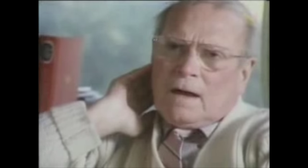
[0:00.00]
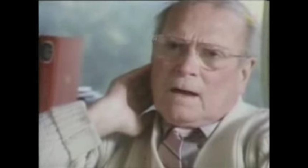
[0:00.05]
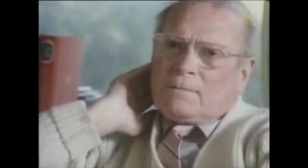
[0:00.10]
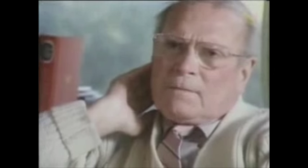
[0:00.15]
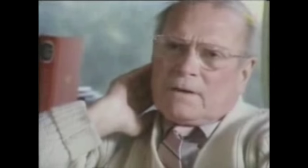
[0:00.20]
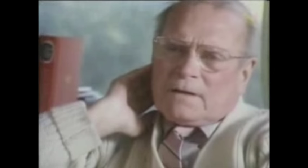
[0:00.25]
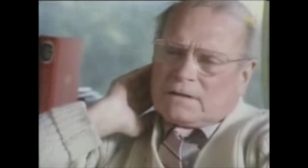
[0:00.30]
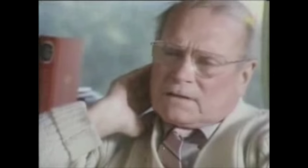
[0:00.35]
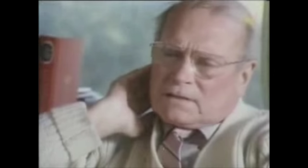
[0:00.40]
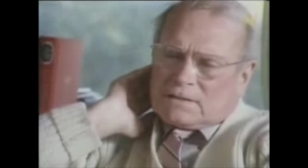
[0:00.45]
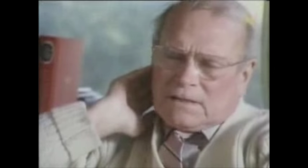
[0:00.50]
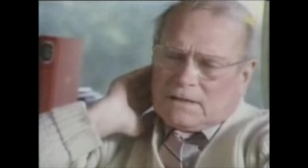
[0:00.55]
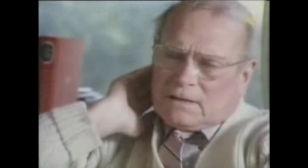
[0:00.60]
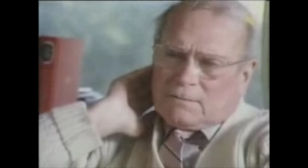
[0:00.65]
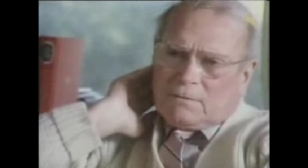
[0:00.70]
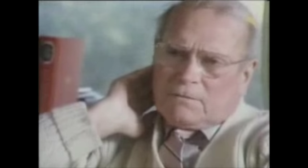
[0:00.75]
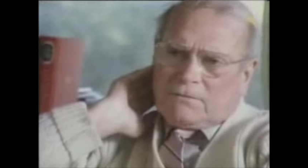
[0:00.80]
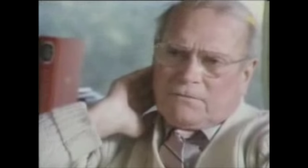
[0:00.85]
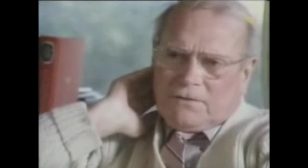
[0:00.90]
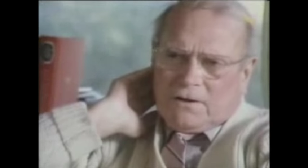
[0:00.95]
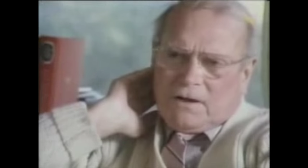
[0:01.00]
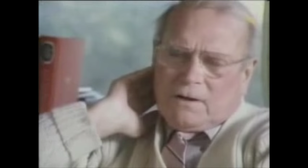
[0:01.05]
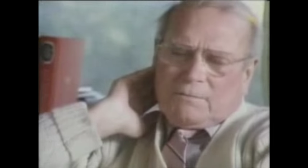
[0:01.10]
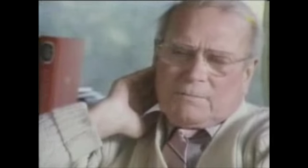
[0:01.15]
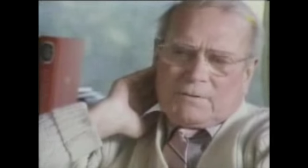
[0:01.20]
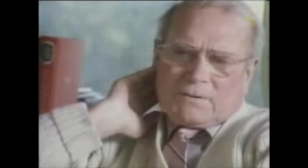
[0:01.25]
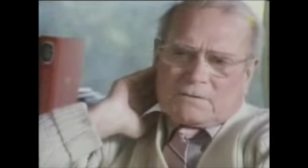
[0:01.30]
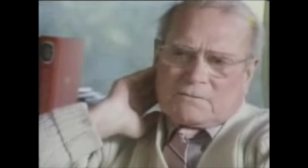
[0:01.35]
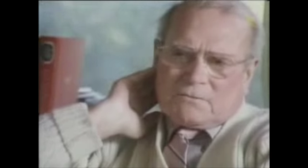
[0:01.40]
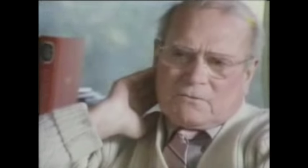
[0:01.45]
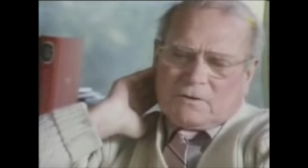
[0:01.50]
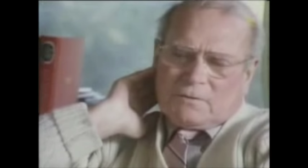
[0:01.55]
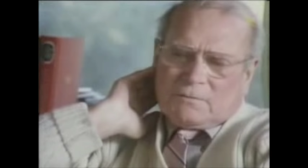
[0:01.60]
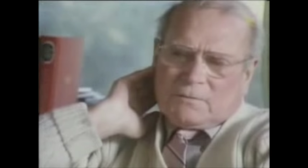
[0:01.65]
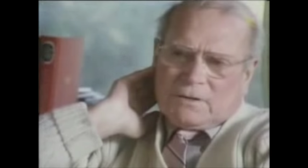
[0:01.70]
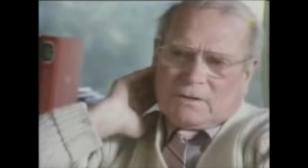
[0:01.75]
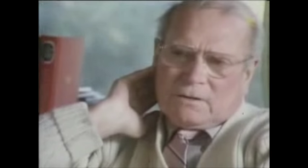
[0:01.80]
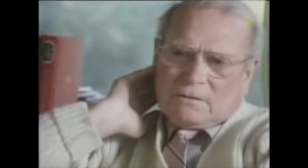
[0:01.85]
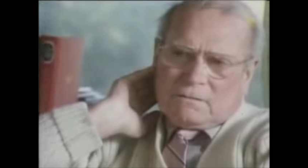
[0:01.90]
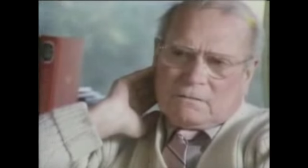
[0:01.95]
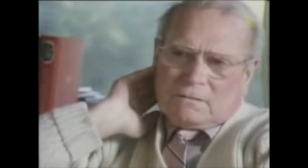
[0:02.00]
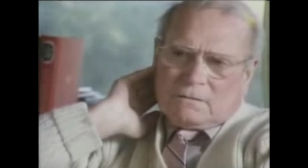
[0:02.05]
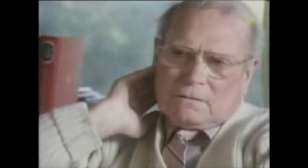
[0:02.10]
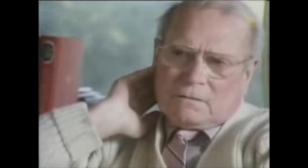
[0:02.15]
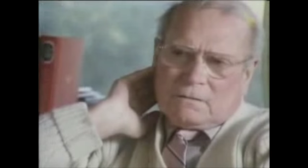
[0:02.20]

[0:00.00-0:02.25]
I made a terrible flop as Romeo,